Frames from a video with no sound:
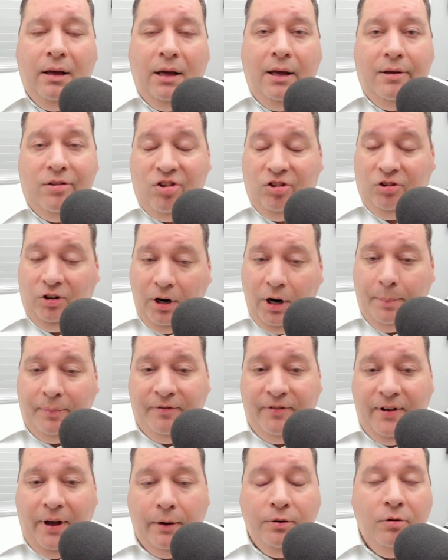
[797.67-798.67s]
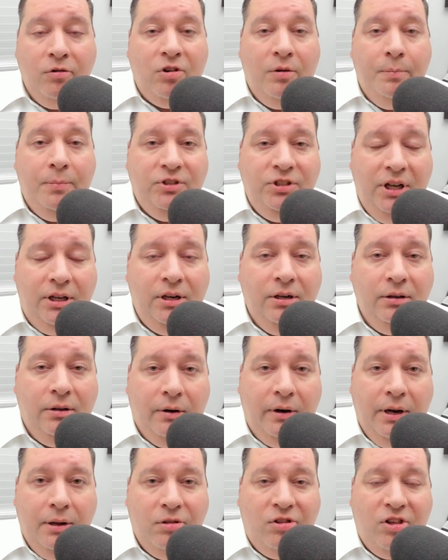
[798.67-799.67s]
startup founders in
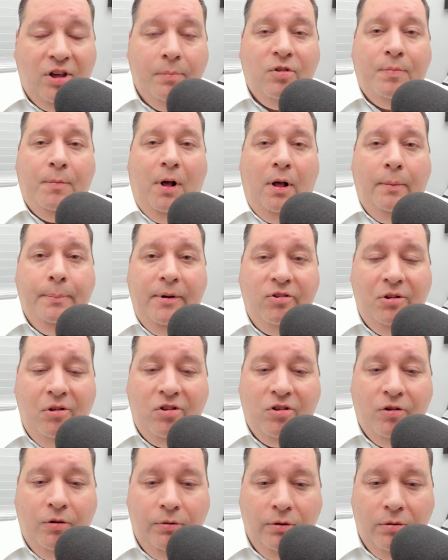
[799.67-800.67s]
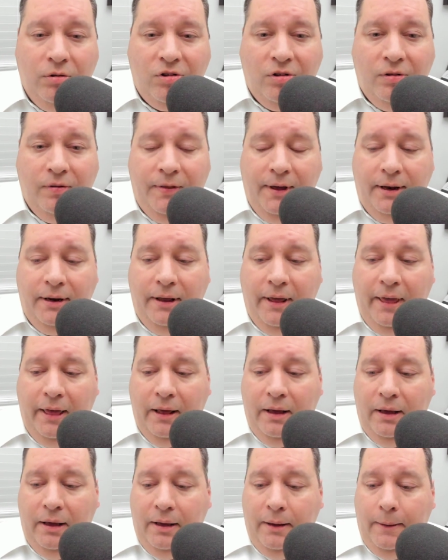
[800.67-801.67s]
particular, and some small business owners that,
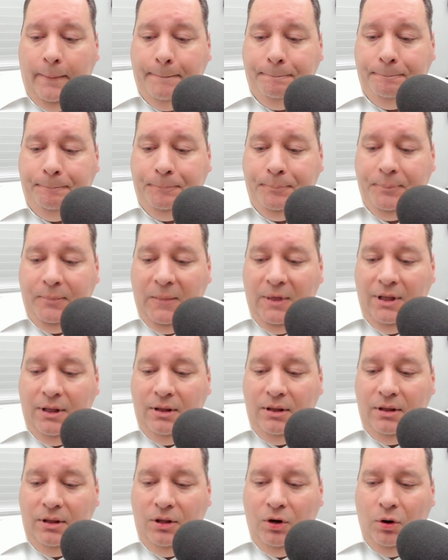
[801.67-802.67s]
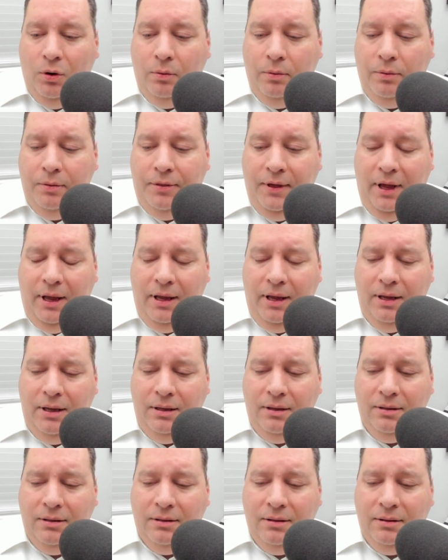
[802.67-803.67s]

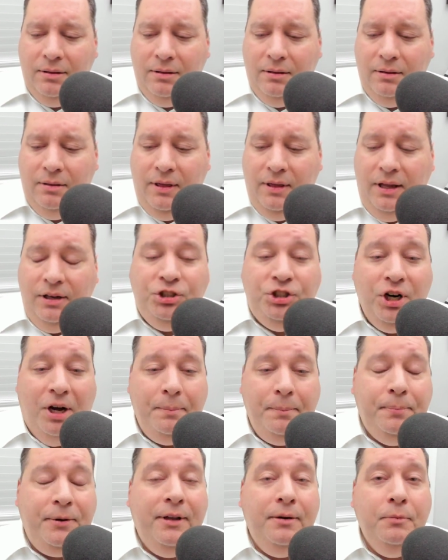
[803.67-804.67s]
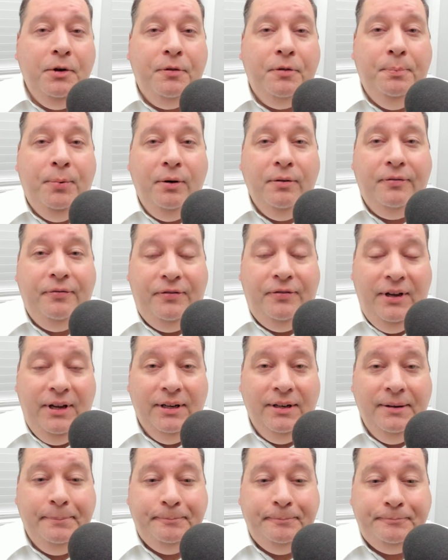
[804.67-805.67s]
they jump in with both
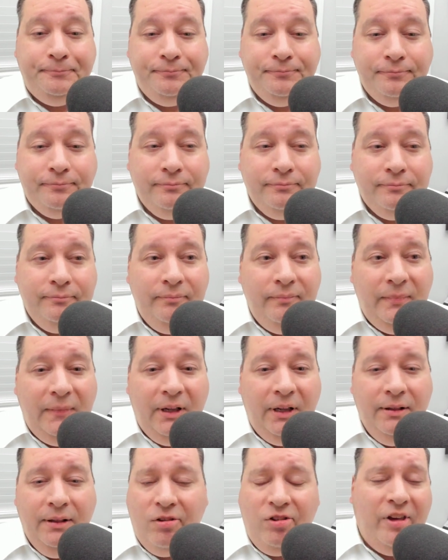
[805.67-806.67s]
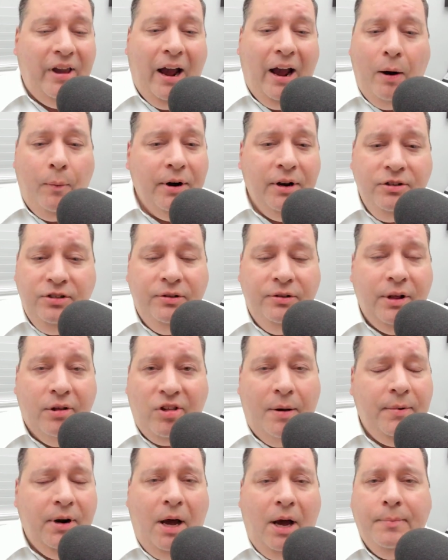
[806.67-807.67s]
feet. They say, I want to do this.
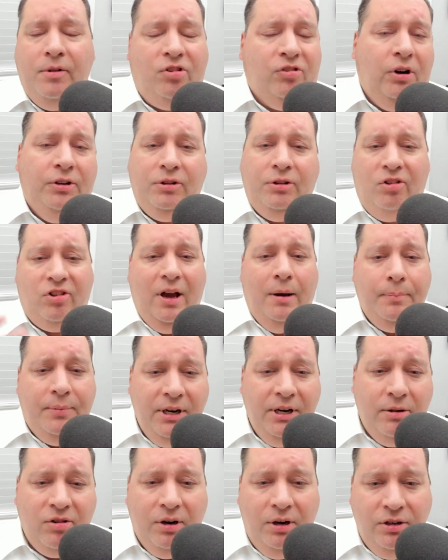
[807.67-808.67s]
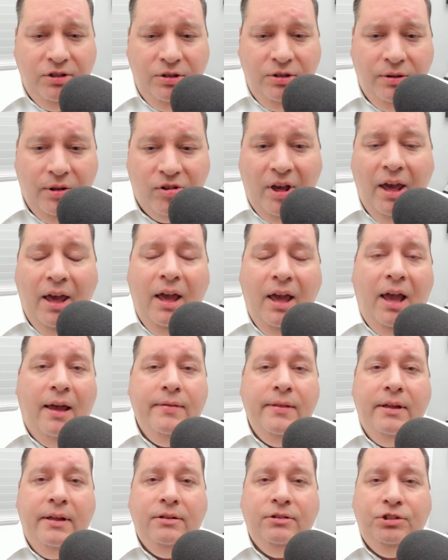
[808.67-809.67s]
I'm going to start this company. It's going to do this.
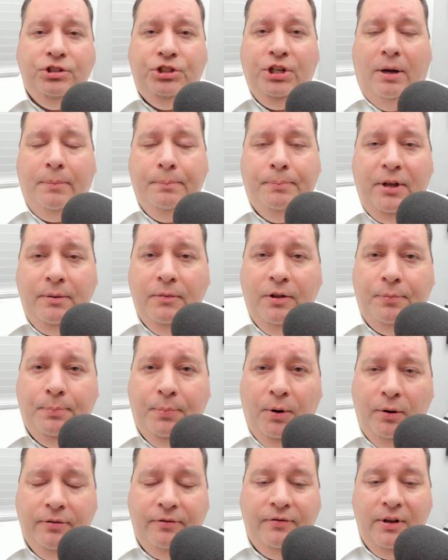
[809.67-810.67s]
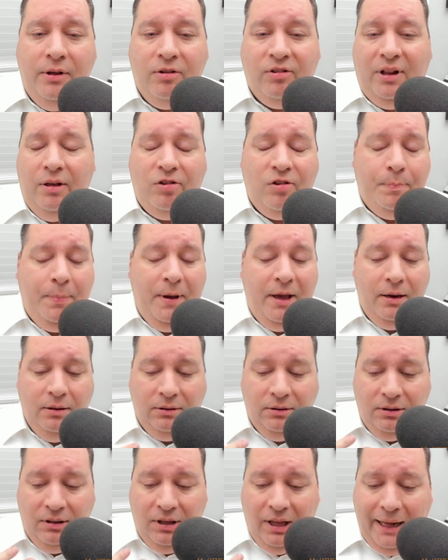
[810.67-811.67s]
And they jump in with both feet. They spend
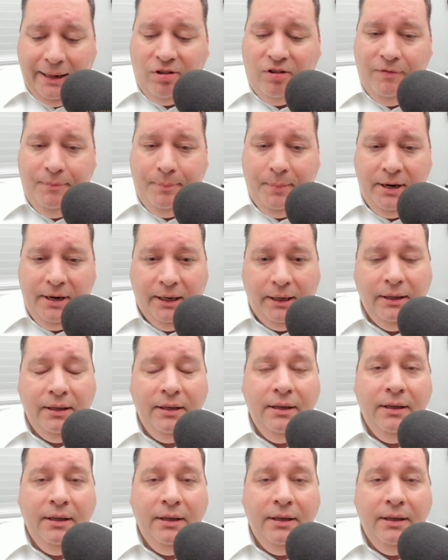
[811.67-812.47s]
lots of money